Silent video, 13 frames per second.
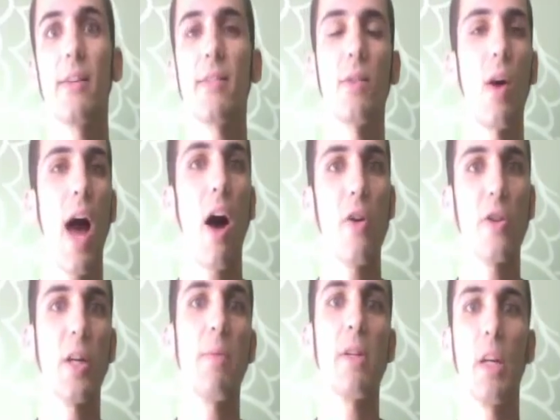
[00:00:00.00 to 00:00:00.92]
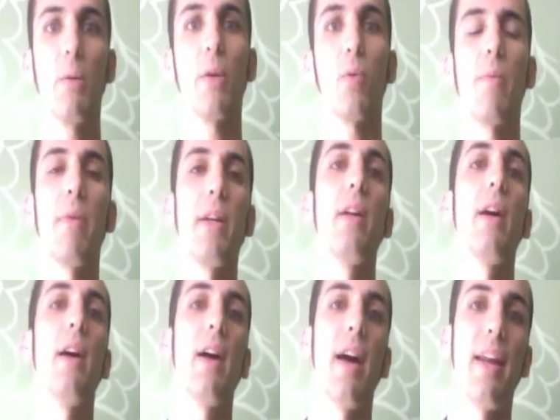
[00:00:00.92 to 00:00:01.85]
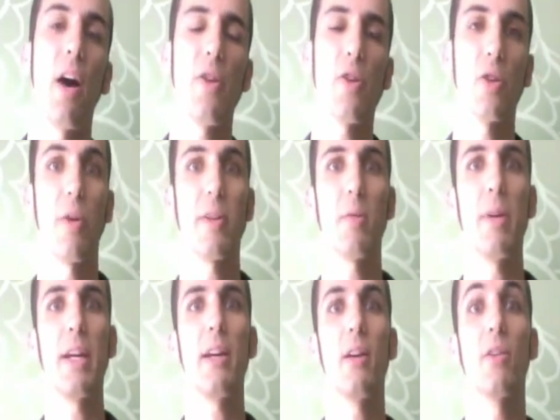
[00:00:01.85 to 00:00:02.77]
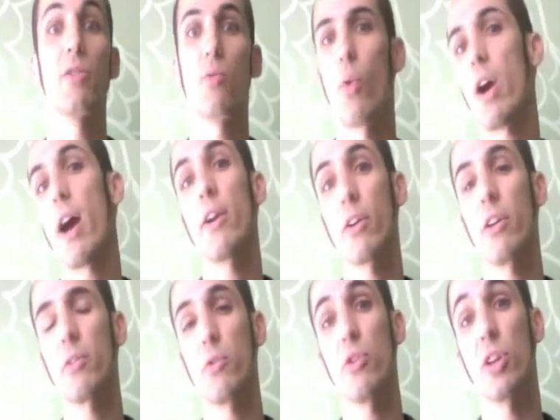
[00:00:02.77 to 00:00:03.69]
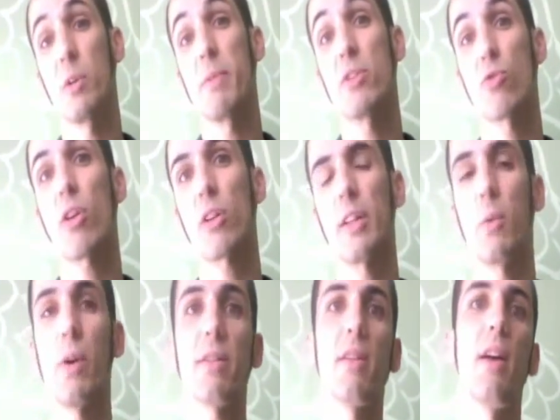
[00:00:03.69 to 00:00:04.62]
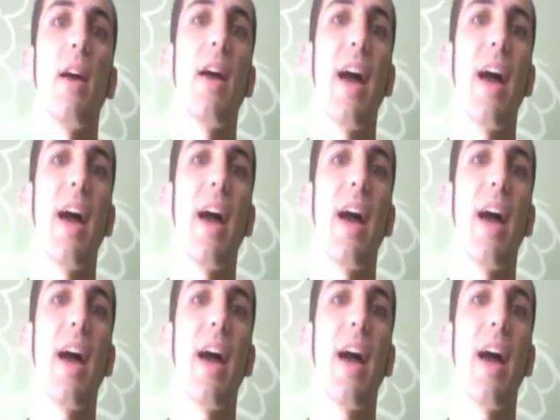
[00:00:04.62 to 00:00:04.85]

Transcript: is and how you're going to be good with women and how you're going to be, what areas you're going to be struggling with,